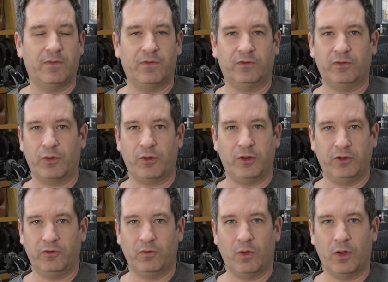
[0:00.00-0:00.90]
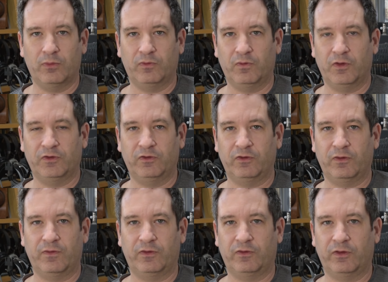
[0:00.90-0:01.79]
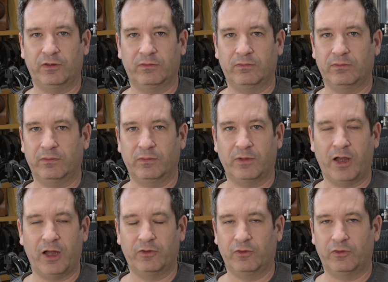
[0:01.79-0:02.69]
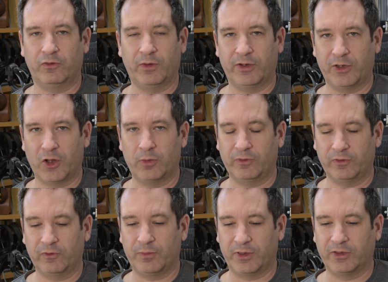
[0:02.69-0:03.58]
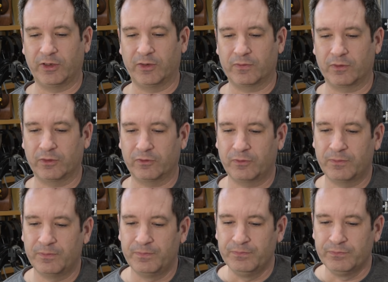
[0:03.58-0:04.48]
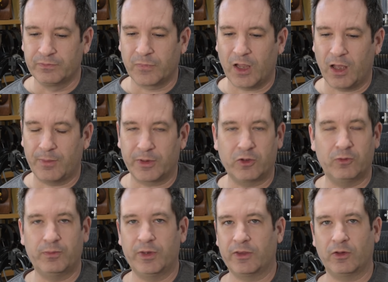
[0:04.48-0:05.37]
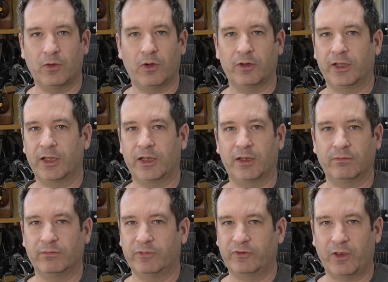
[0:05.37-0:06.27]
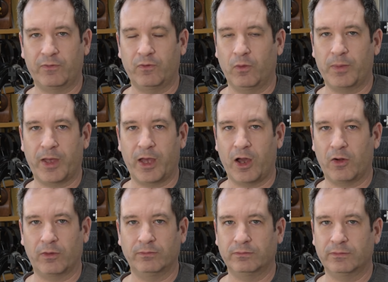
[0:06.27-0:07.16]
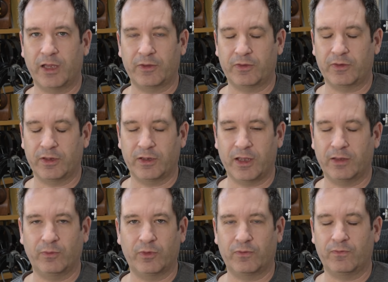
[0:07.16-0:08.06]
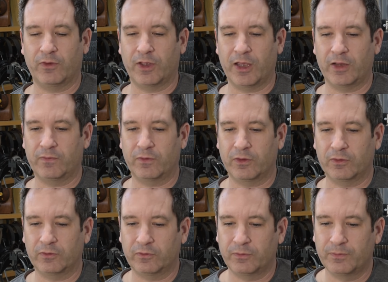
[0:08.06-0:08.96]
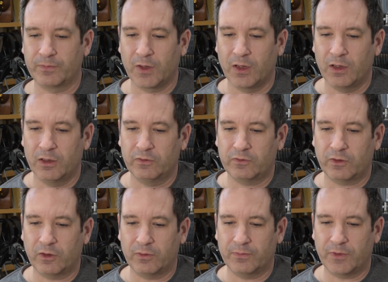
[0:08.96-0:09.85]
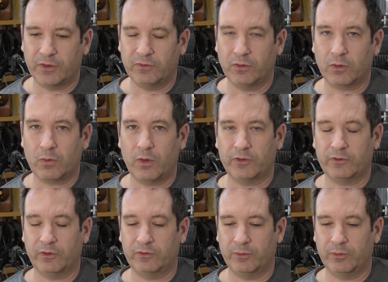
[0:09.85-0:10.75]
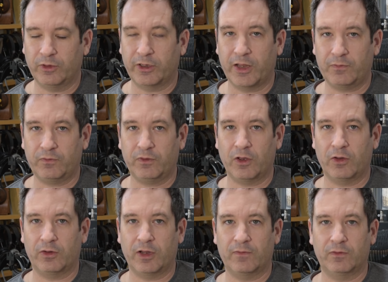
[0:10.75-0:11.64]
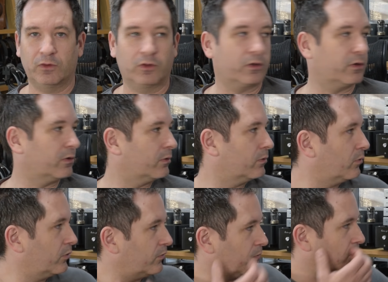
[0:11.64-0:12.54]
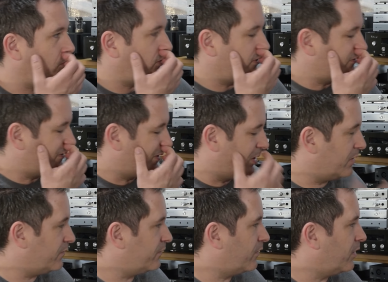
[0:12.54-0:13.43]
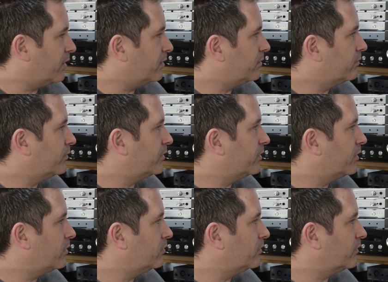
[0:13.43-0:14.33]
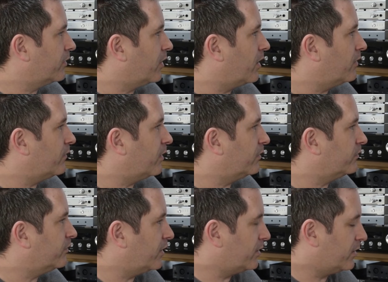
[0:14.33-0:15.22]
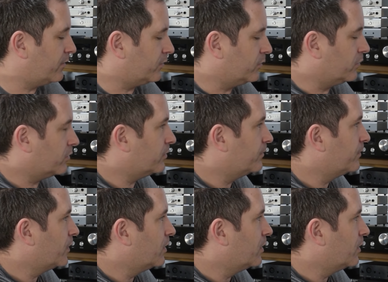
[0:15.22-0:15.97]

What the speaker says: it's at 32 ohms versus if it's at 120 ohms, it's a big difference. It could mean that you're only getting stuff or power at the for your headphones. So it's not quite so simple. I'd have to go and have a look. What is the iFi? We can go and look at the iFi site and have a look.